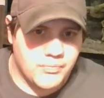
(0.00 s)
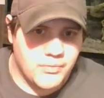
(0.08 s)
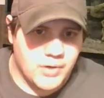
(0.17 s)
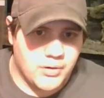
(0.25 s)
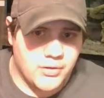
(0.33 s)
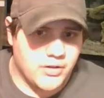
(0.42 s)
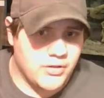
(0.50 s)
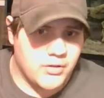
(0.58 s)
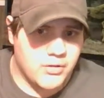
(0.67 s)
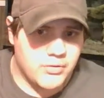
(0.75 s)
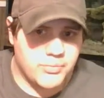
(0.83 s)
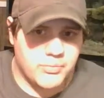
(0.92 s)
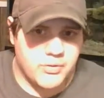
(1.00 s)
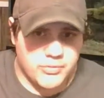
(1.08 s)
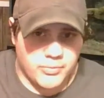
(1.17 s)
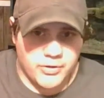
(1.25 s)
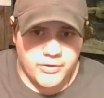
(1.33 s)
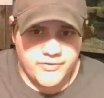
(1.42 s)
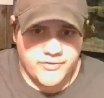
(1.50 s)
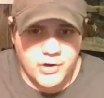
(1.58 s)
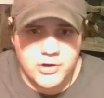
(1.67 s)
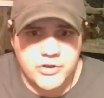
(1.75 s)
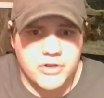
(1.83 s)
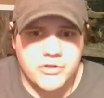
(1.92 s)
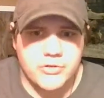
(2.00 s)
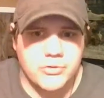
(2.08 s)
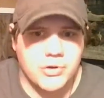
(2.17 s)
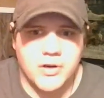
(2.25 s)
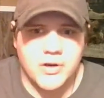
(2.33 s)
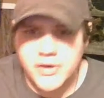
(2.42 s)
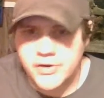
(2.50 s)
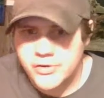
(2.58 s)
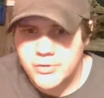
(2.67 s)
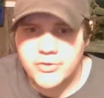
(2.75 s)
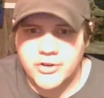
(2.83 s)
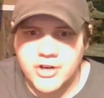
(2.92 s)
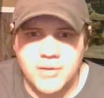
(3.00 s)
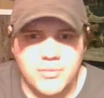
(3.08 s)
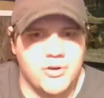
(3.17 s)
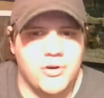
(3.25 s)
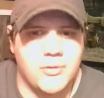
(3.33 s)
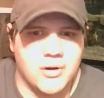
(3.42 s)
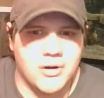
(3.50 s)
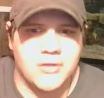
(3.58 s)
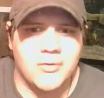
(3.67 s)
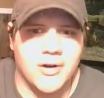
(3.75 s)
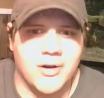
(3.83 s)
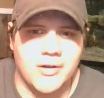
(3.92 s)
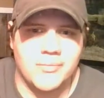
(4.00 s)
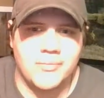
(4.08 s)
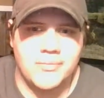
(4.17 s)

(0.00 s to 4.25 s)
You know, it's one of the first things you learn how to do, setting up a saltwater aquarium.